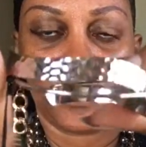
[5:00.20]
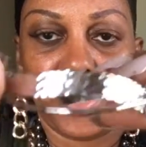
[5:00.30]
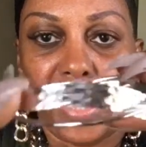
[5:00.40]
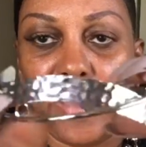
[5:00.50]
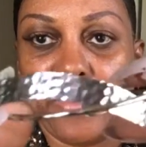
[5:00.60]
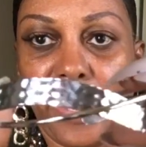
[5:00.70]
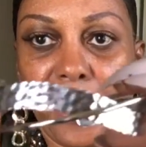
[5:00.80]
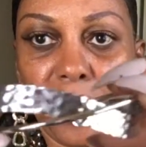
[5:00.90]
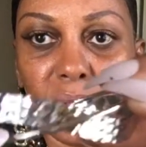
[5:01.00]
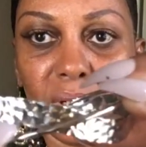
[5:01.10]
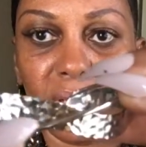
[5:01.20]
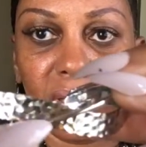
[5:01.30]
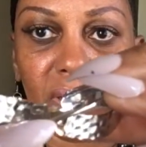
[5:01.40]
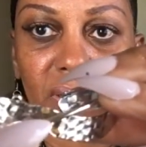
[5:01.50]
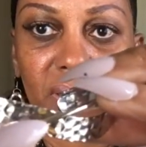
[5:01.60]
You have that hammered look.